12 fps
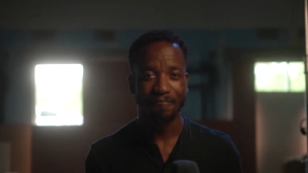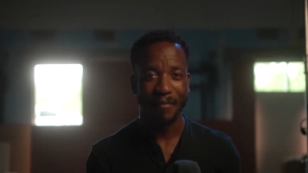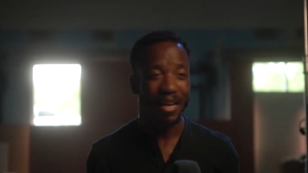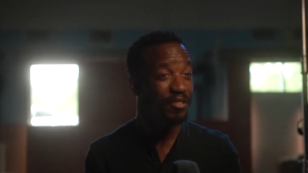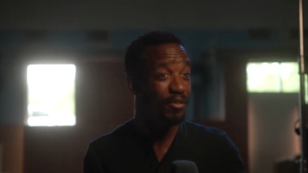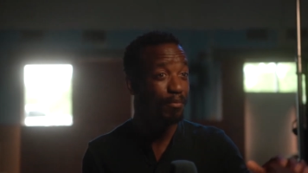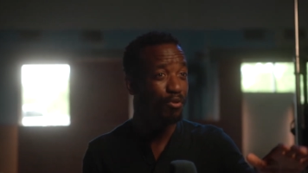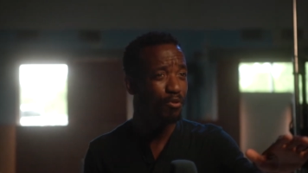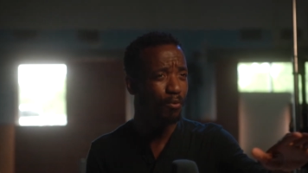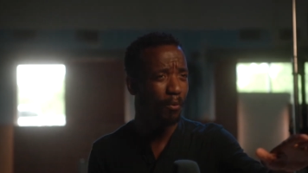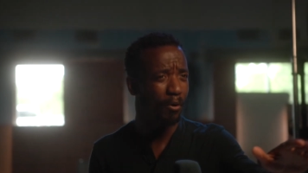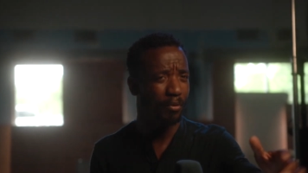As the
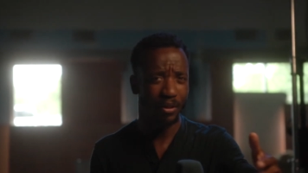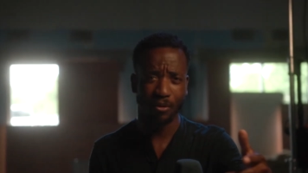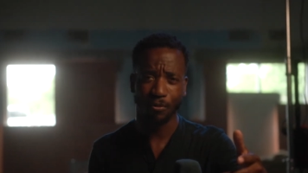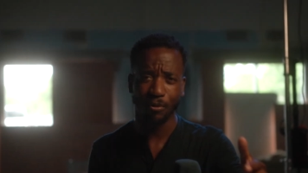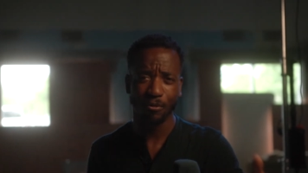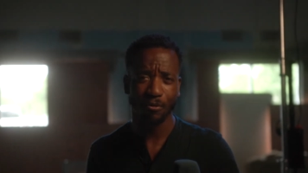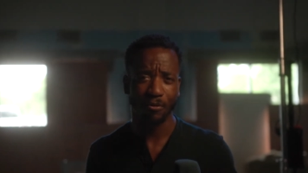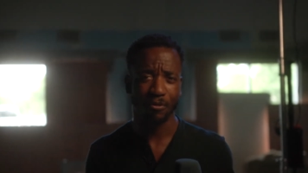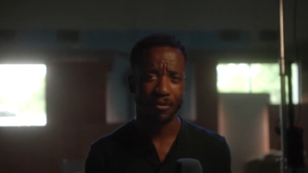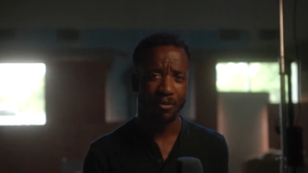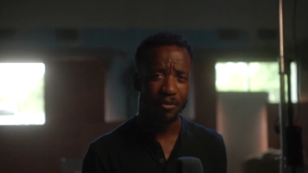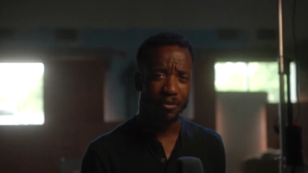moon woke, it grew
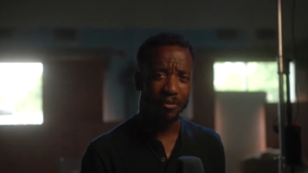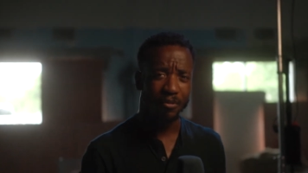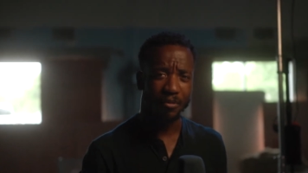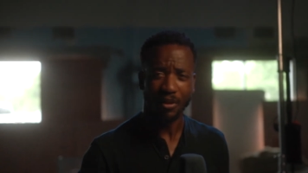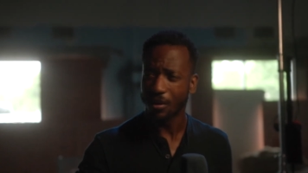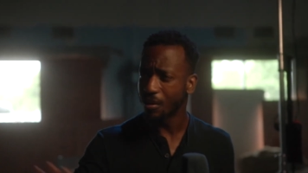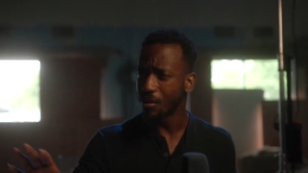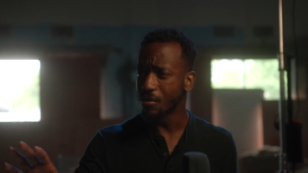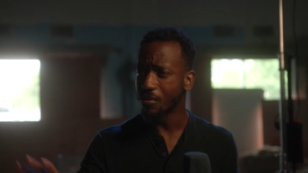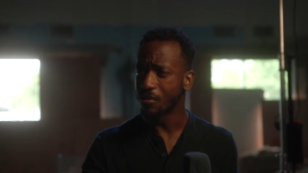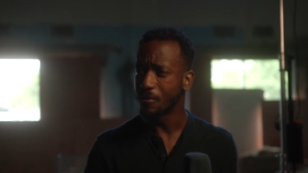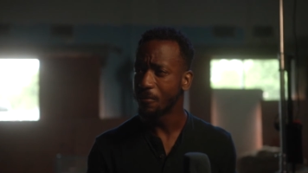the glow.